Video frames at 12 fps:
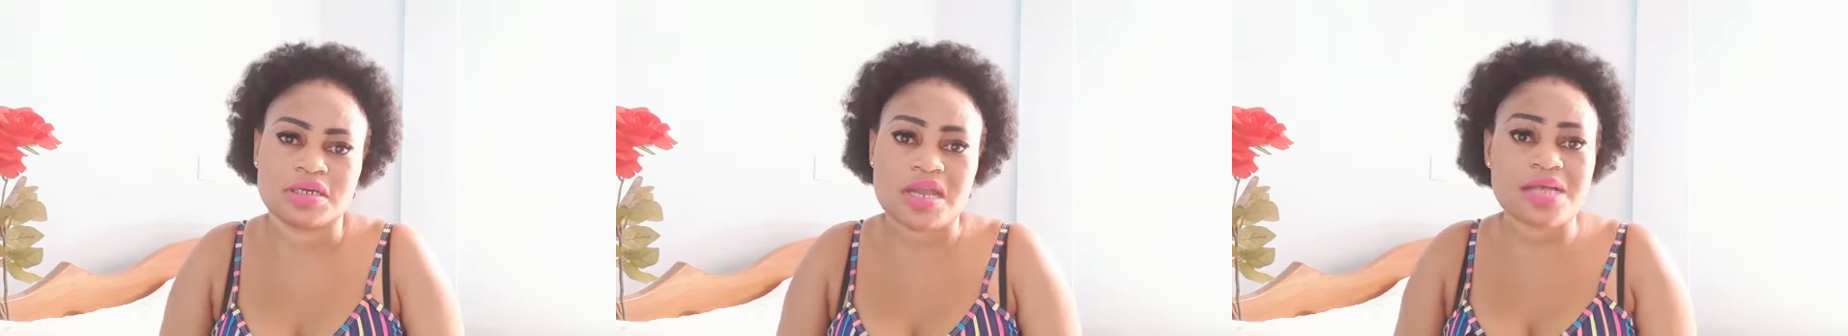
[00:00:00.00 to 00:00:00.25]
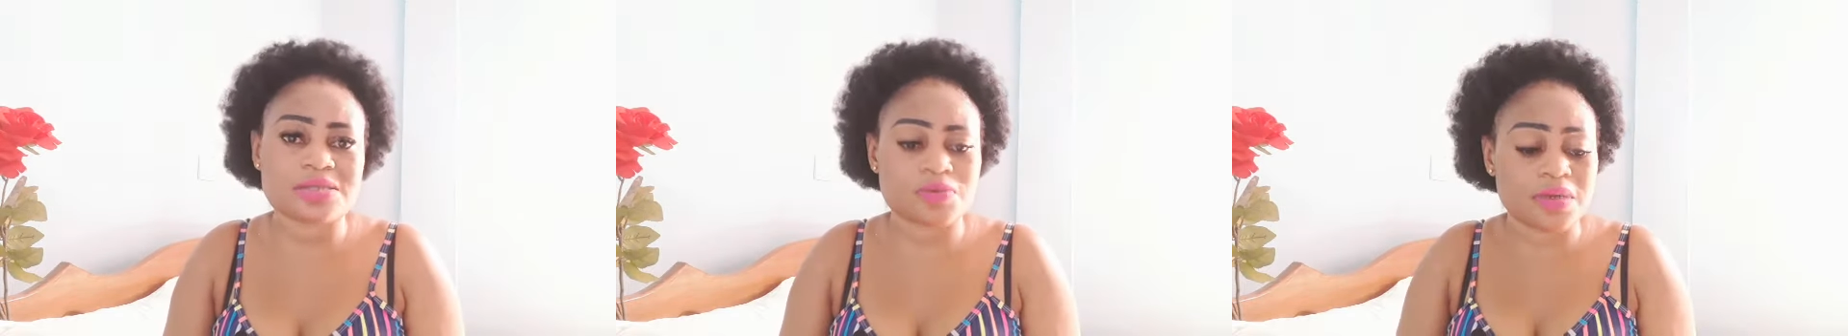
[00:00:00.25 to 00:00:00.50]

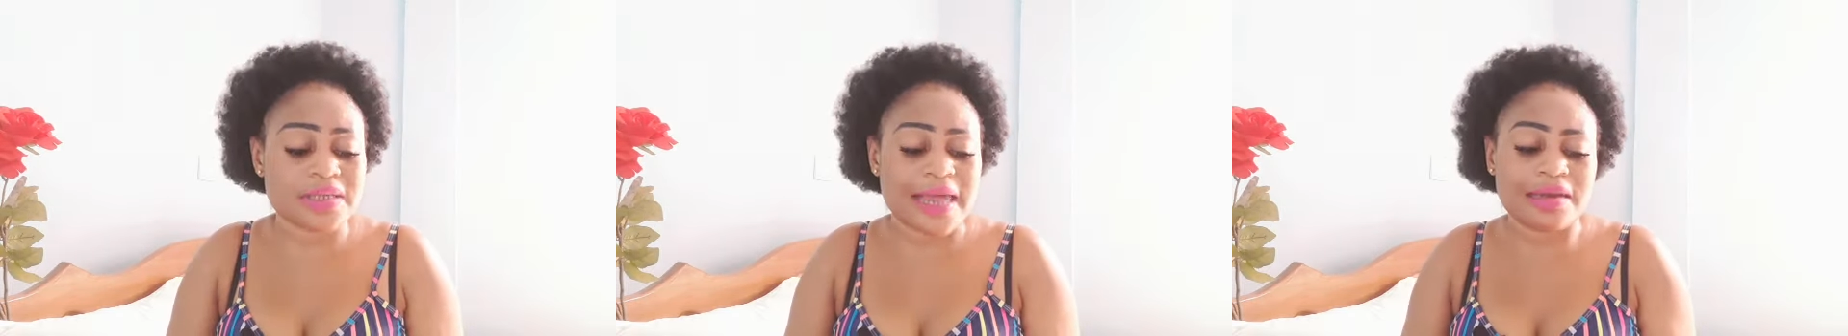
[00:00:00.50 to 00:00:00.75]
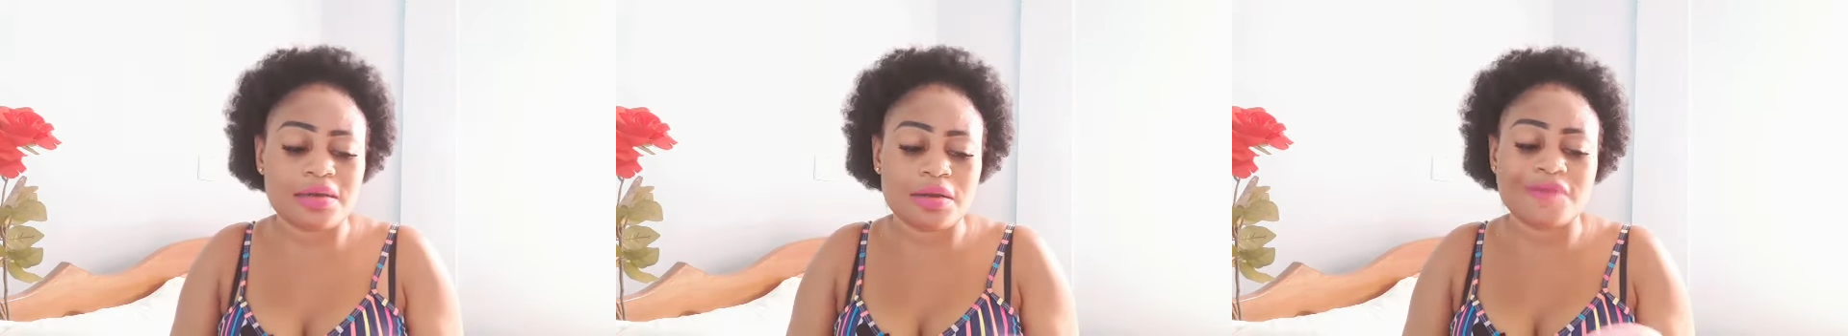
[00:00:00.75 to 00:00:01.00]
That's what
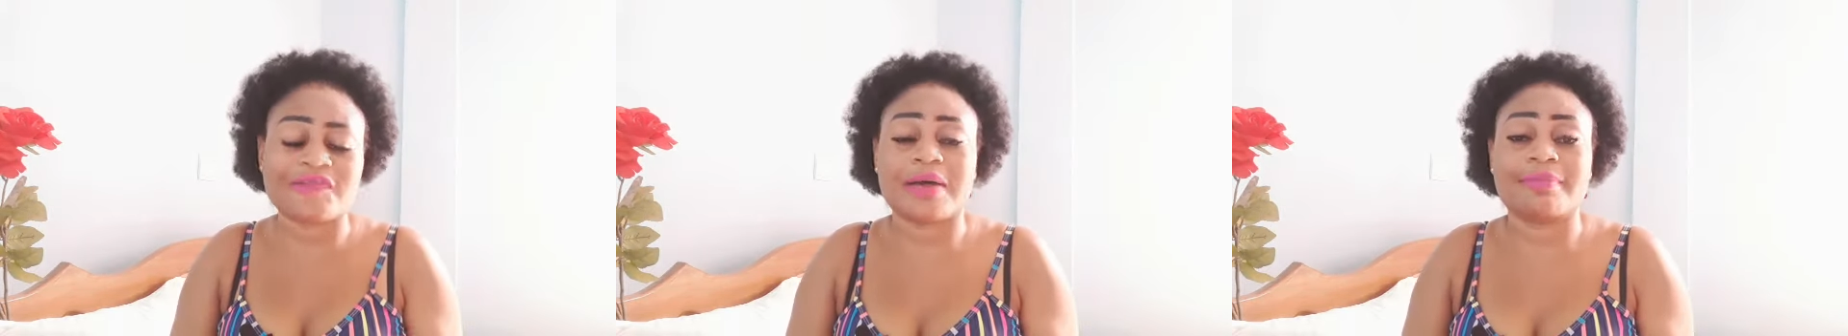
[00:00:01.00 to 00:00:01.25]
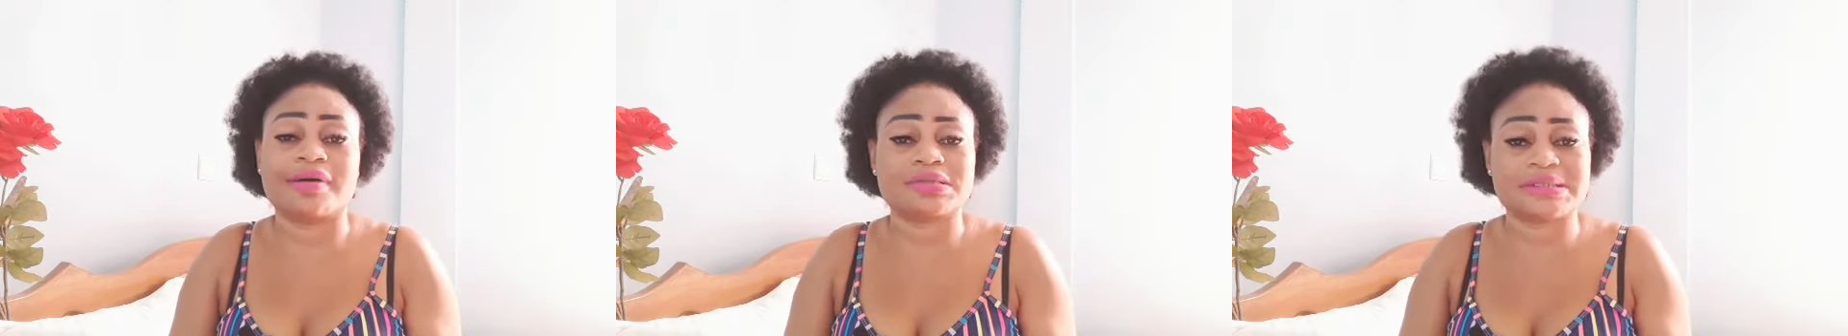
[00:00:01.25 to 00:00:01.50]
I love
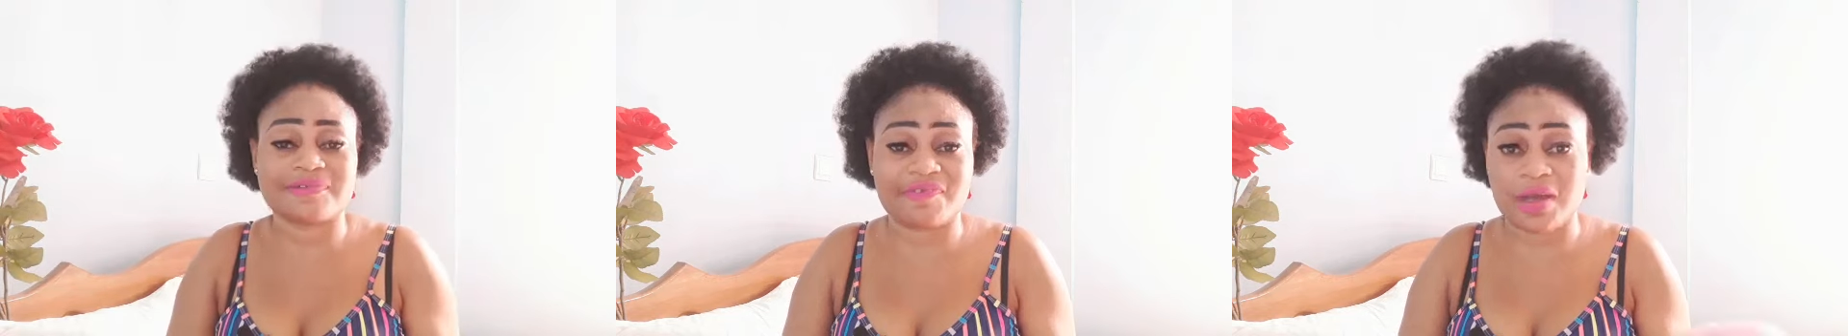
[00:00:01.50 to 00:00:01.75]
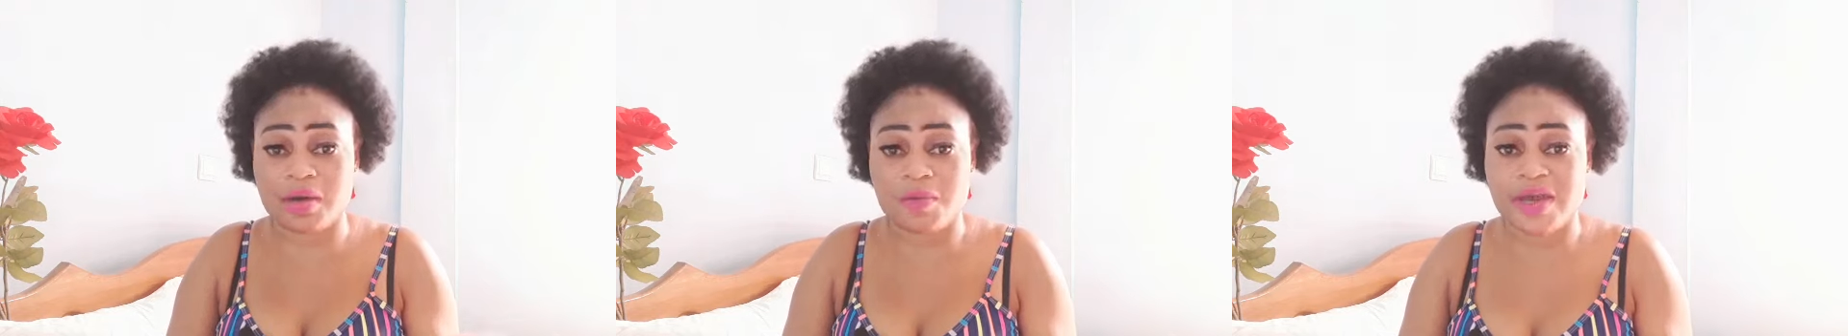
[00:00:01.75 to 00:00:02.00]
about this
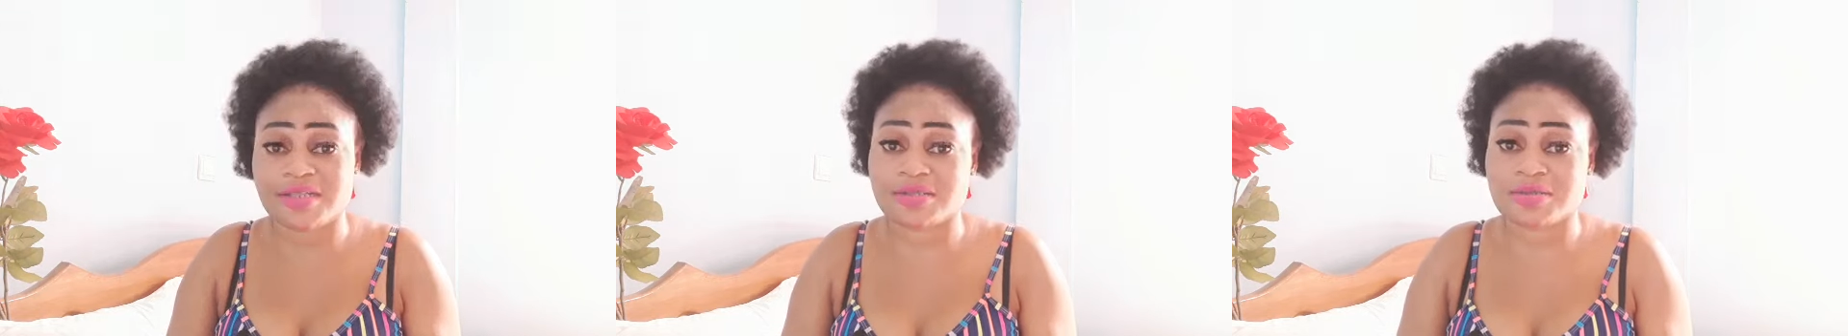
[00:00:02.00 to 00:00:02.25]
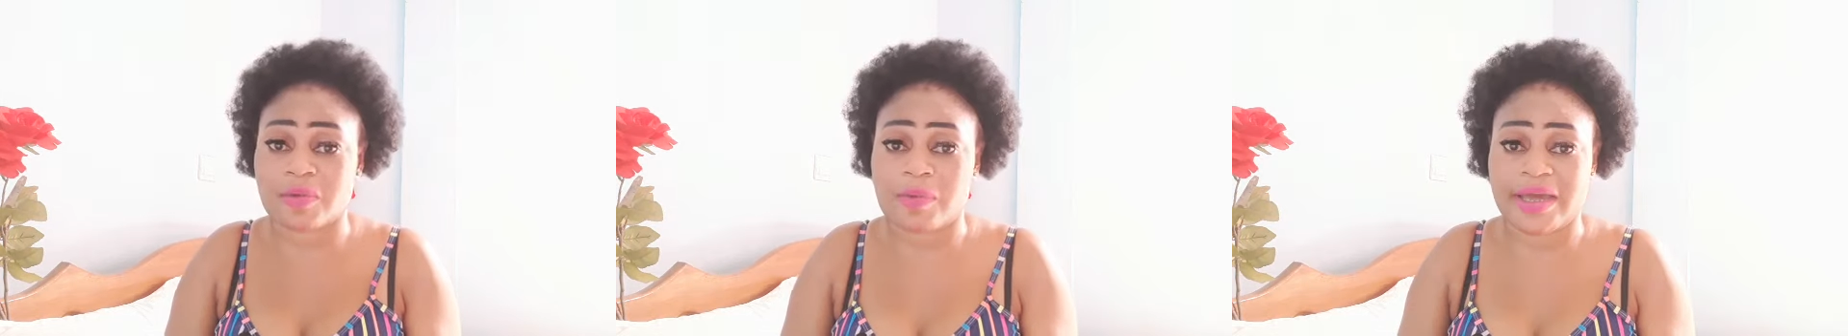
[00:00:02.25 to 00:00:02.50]
Fair and White
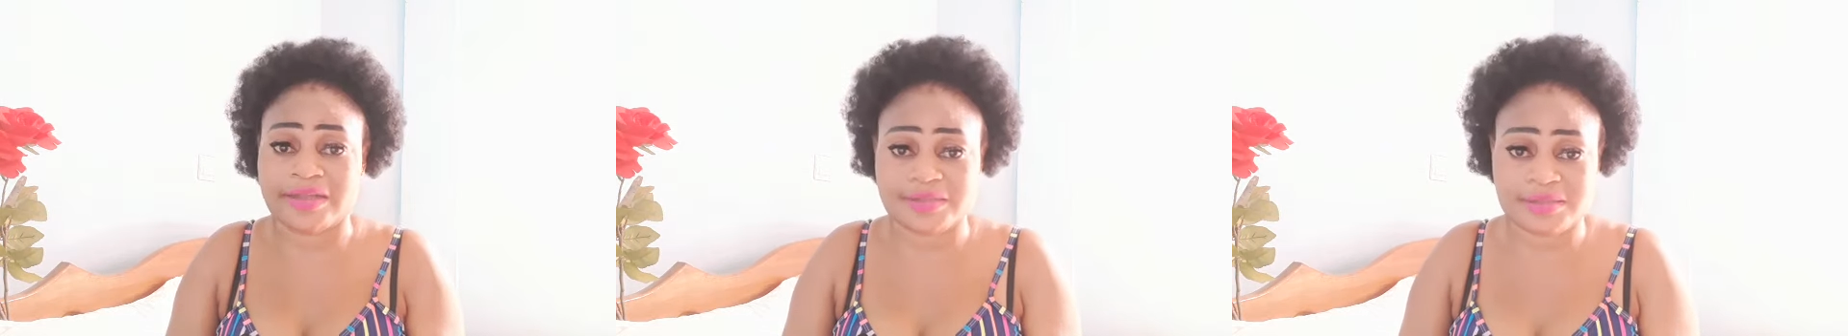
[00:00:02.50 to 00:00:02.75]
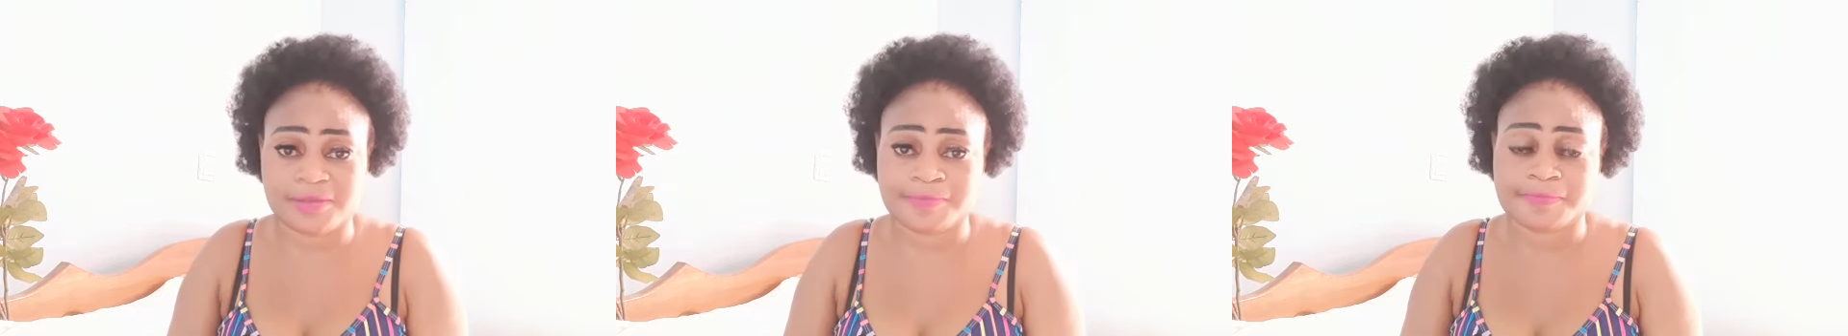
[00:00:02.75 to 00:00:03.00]
So White.